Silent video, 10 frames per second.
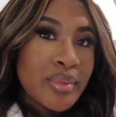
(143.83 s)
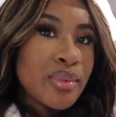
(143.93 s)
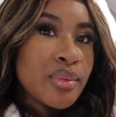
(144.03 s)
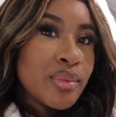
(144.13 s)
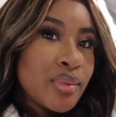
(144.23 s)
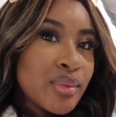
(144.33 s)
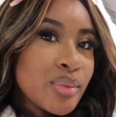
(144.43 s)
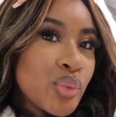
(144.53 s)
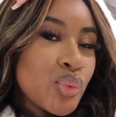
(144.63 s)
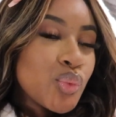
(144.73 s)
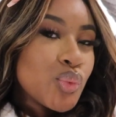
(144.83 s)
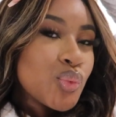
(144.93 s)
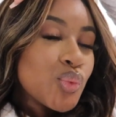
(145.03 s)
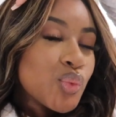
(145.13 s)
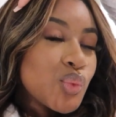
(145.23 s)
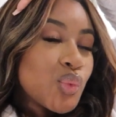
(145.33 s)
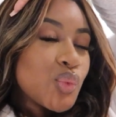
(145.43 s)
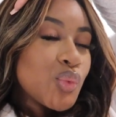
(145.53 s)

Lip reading: (no one is talking)